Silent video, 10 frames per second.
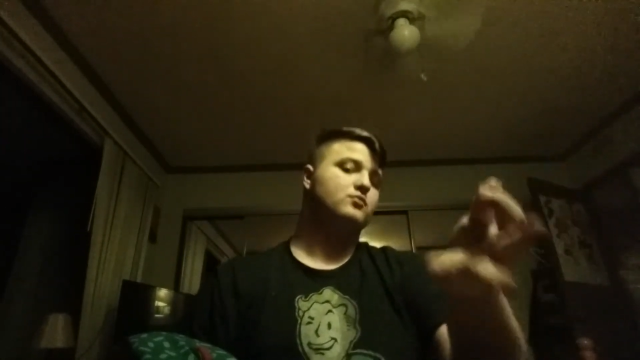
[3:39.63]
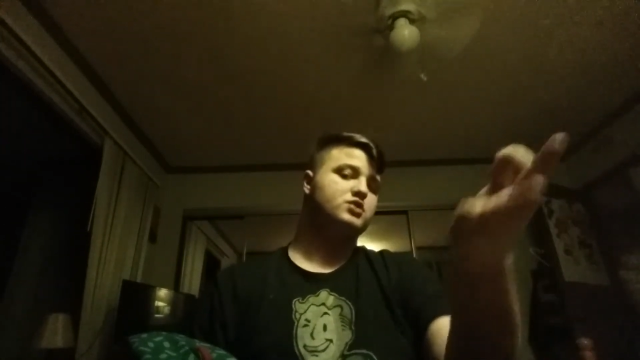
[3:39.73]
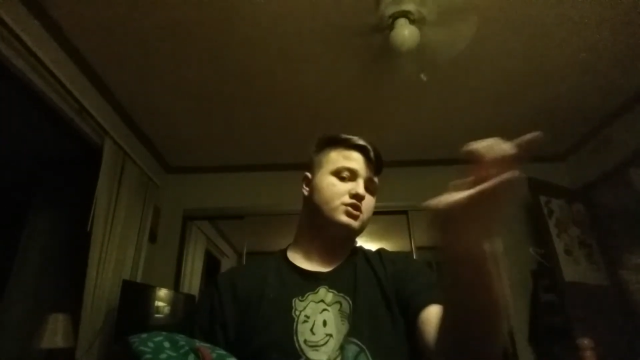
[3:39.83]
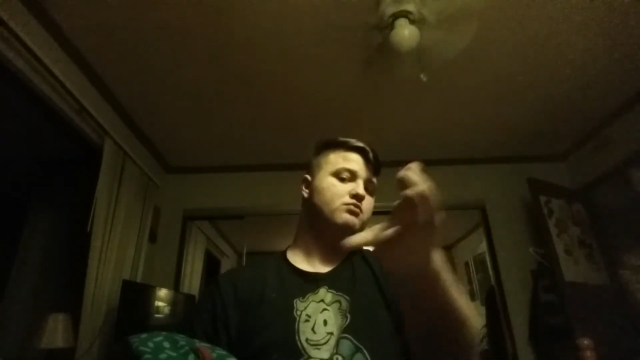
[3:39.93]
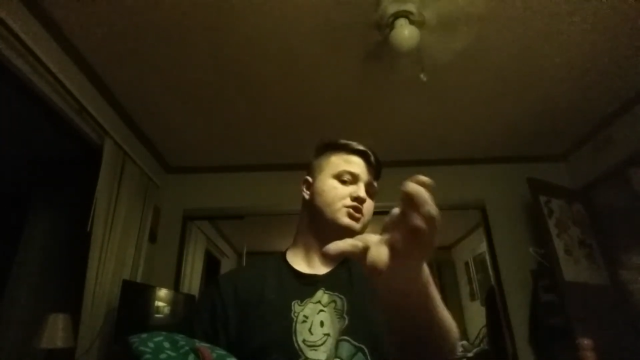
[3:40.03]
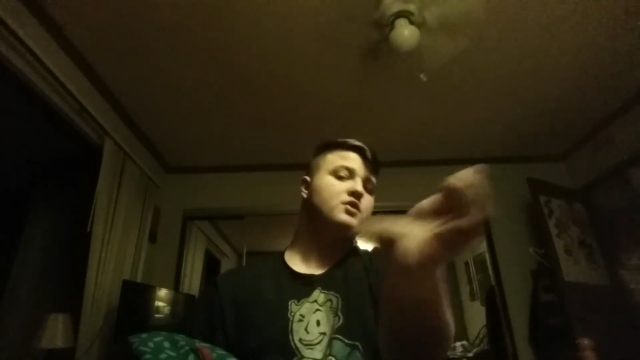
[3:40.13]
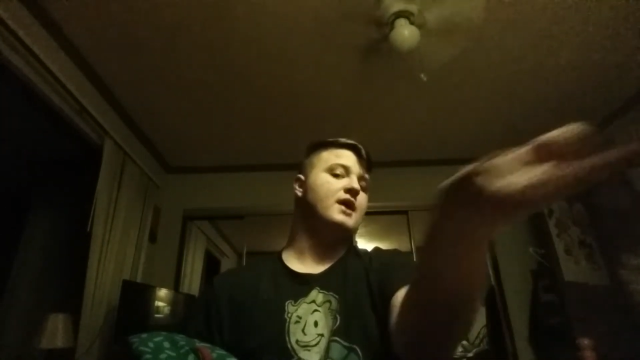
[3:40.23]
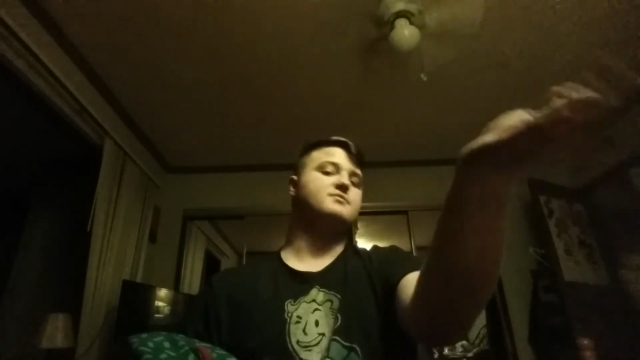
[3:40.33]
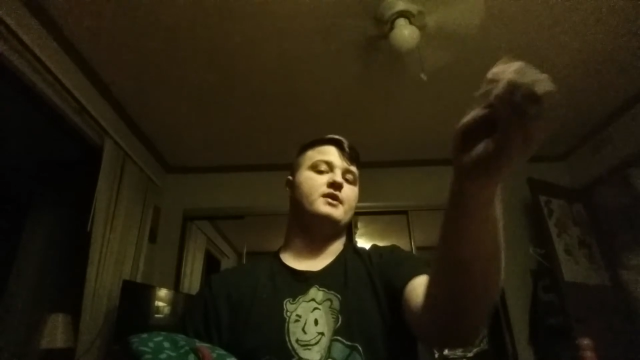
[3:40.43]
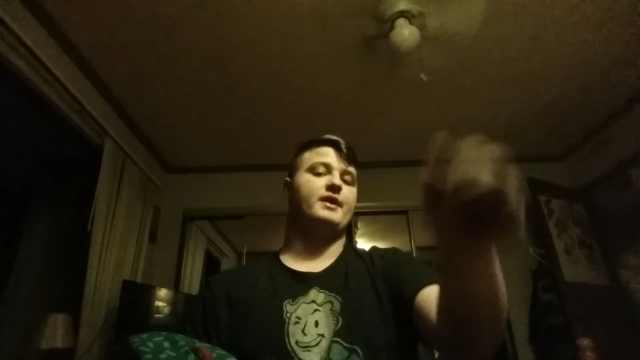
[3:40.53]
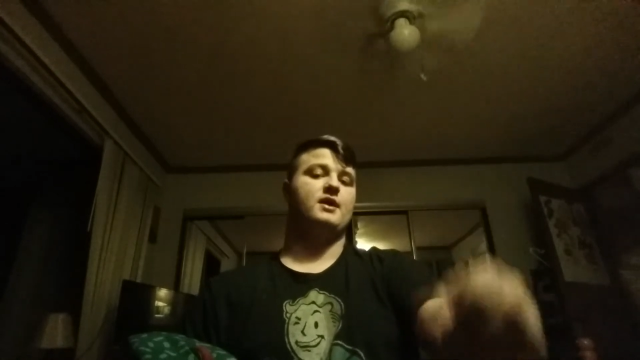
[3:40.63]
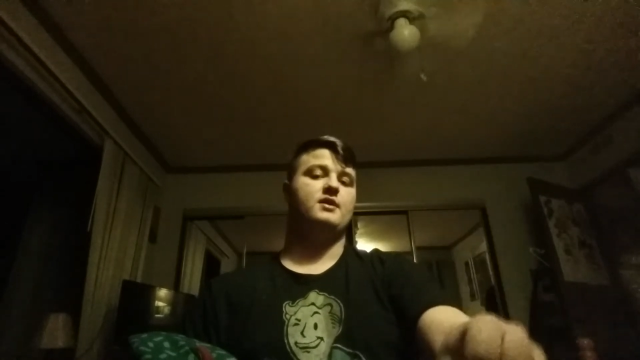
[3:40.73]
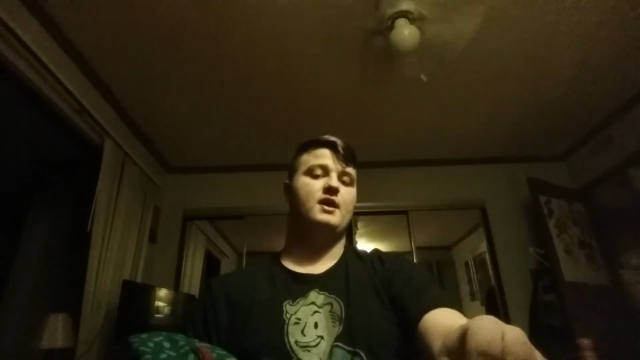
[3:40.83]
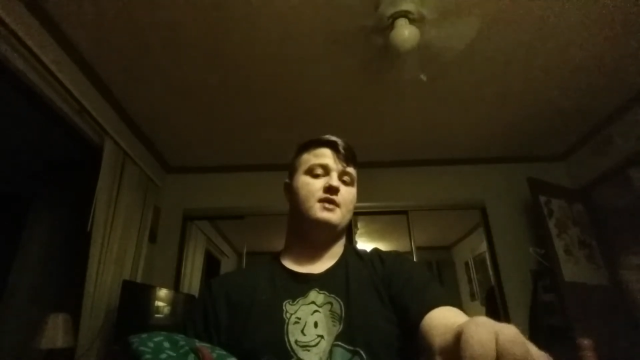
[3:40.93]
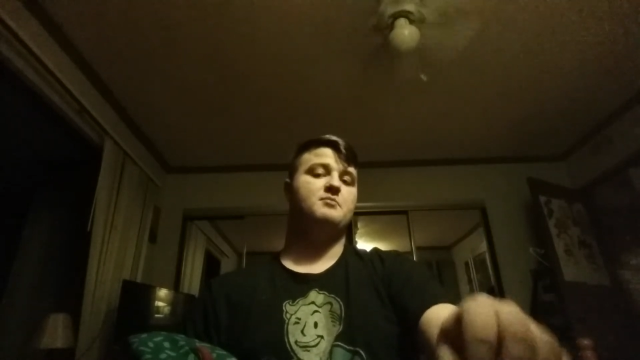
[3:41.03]
which, which you guys might like
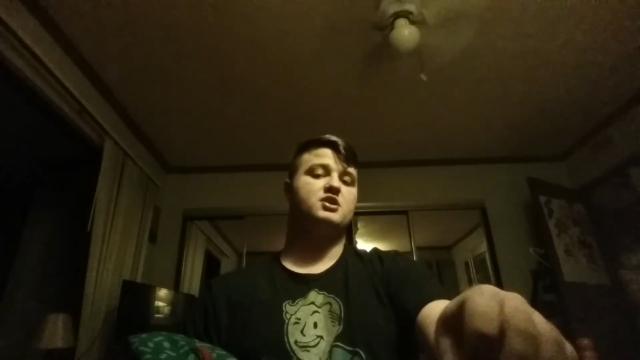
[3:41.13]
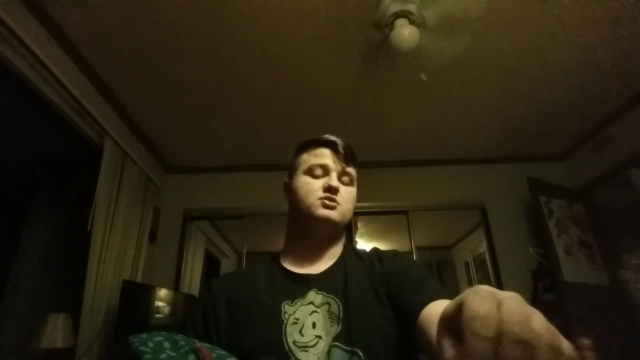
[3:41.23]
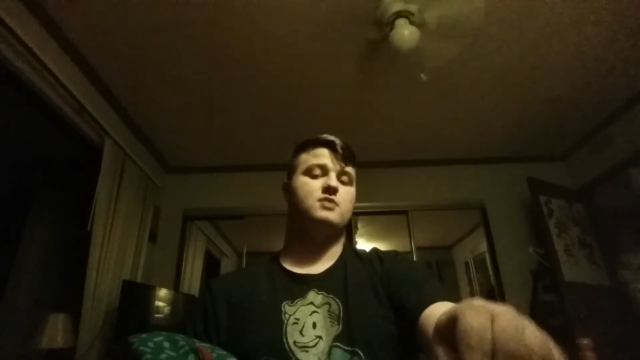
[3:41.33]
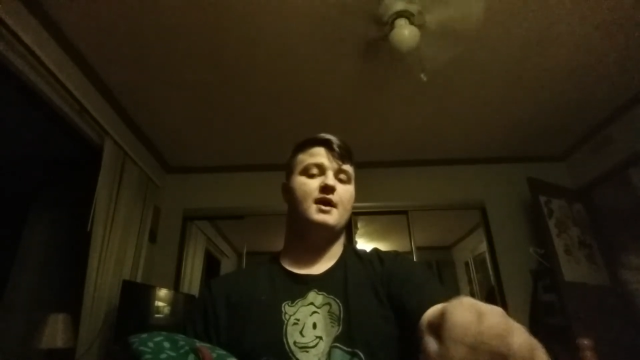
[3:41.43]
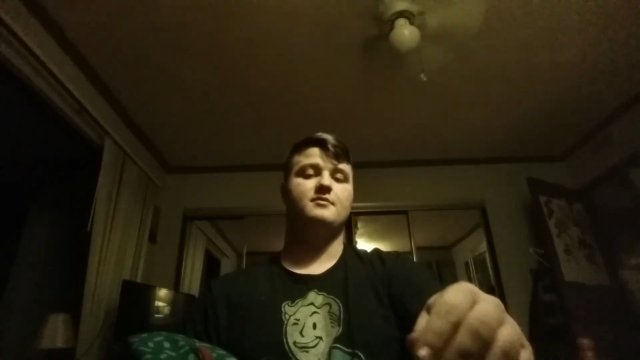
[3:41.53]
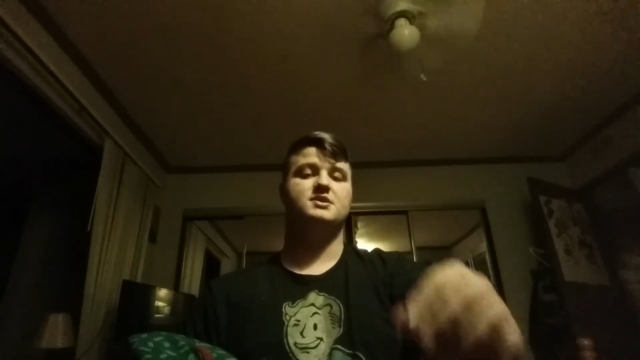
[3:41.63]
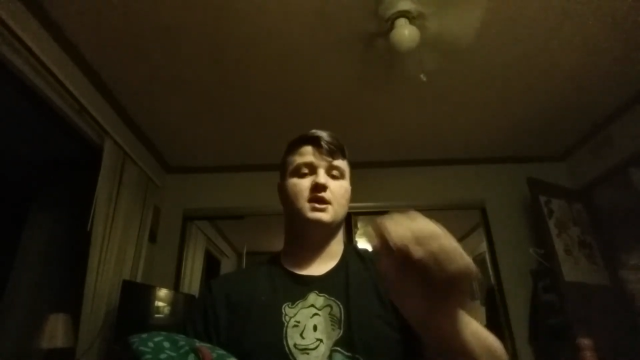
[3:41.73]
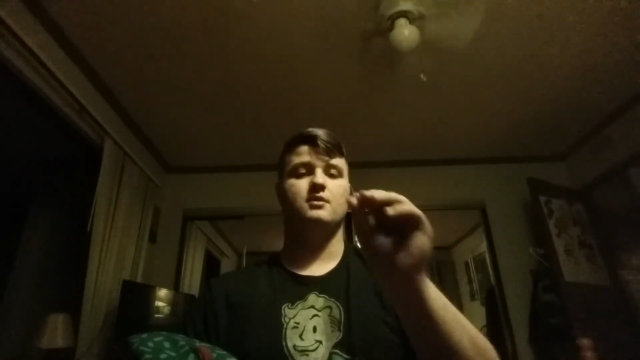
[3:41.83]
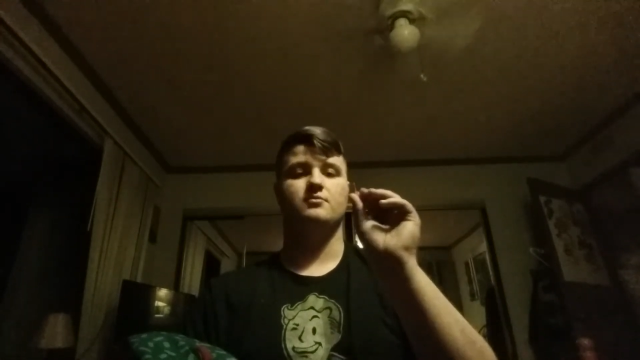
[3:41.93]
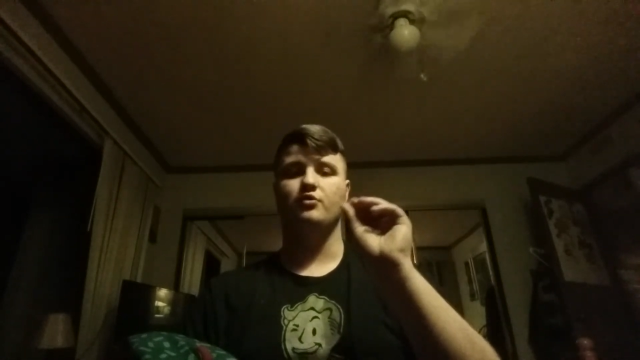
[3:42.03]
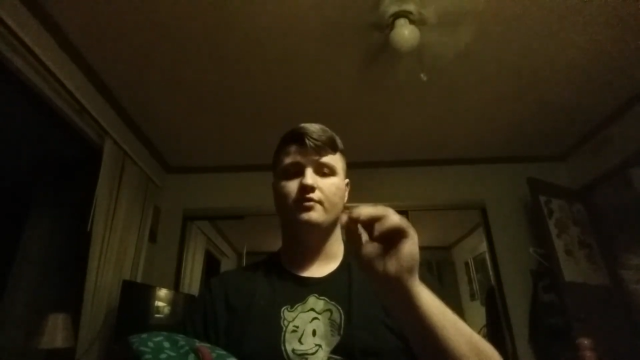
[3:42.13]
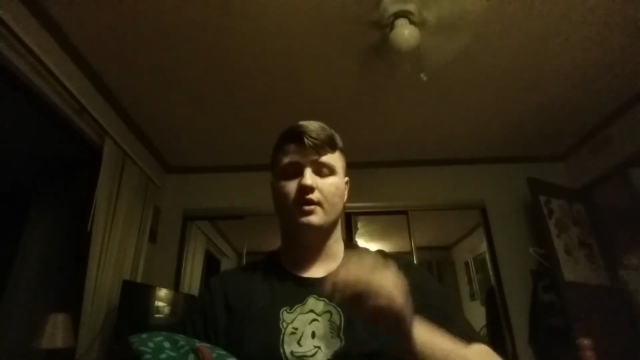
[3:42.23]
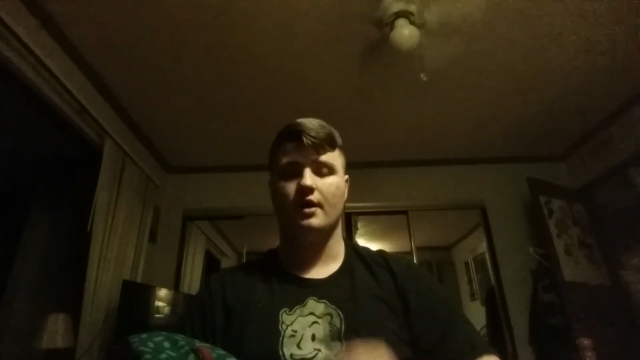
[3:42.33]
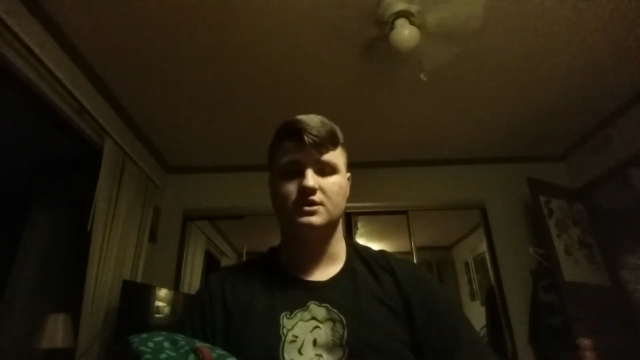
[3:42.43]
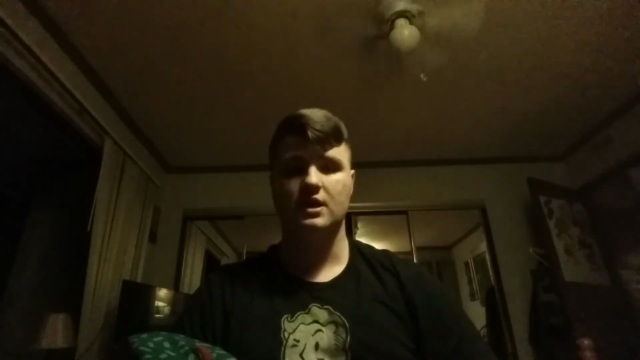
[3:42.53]
it. And I've seen
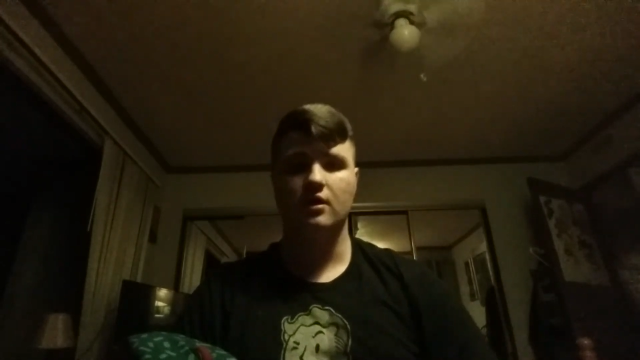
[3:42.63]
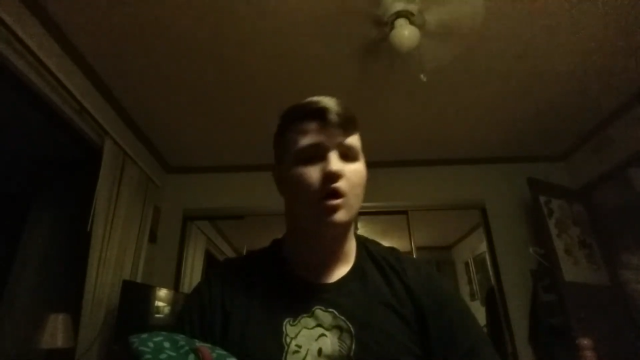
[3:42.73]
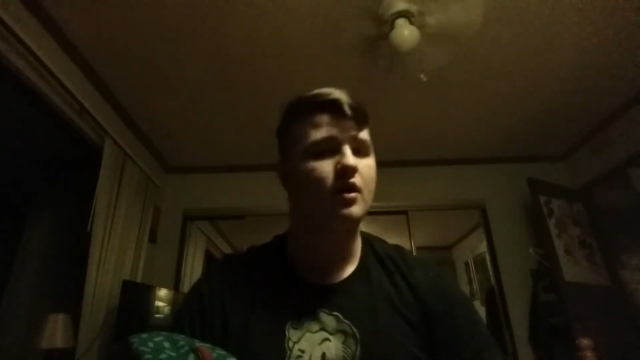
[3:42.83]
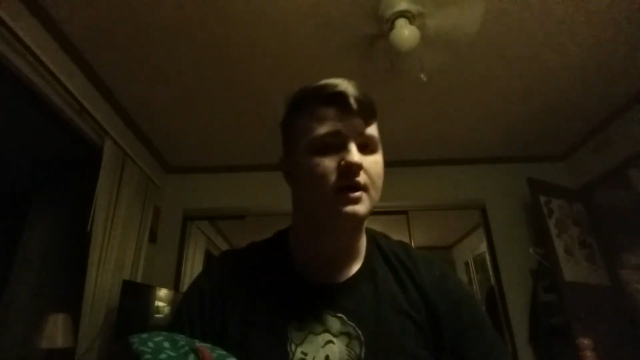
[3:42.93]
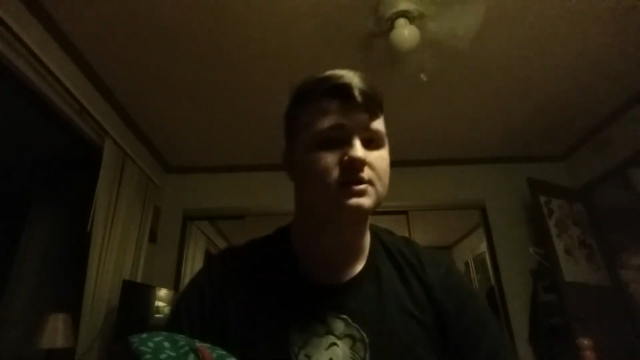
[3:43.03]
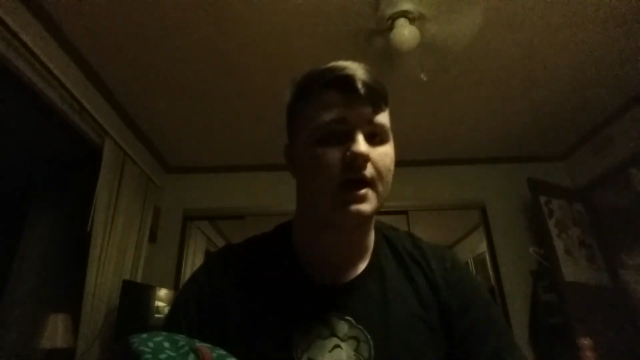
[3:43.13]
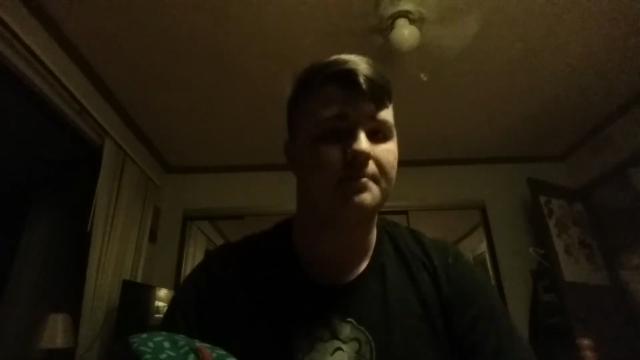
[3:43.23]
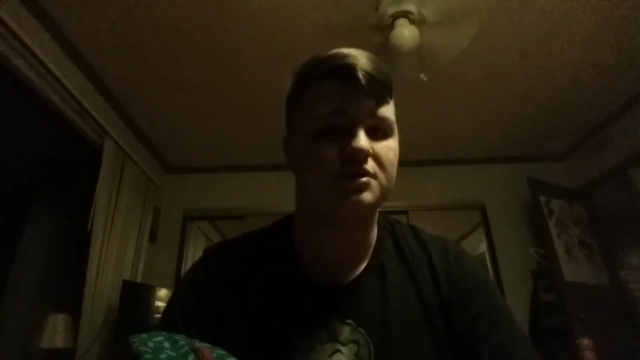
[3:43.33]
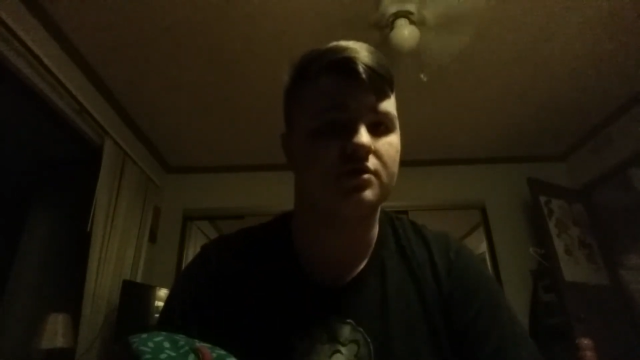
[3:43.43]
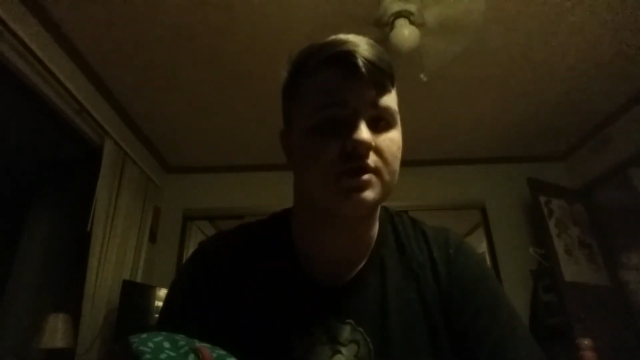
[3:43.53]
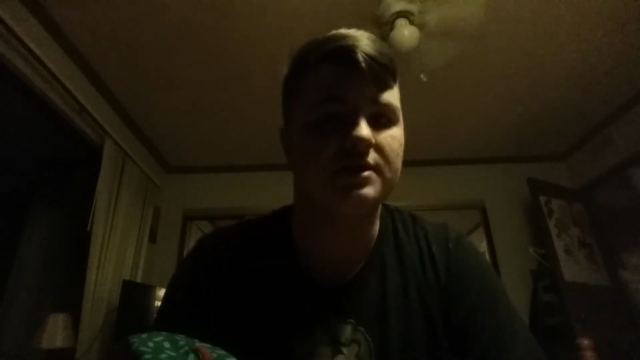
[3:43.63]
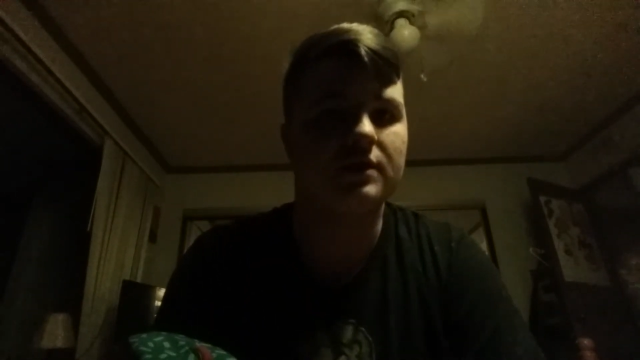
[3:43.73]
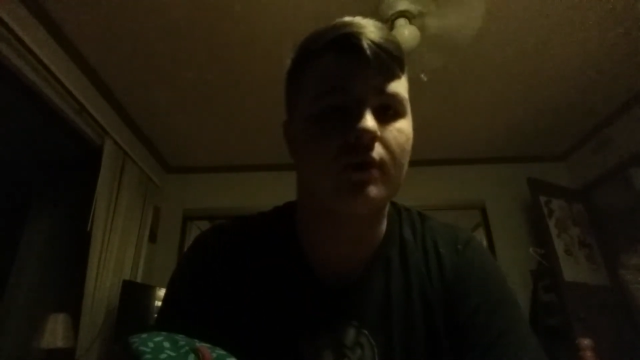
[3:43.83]
movie, I've seen all kinds of episodes. I've seen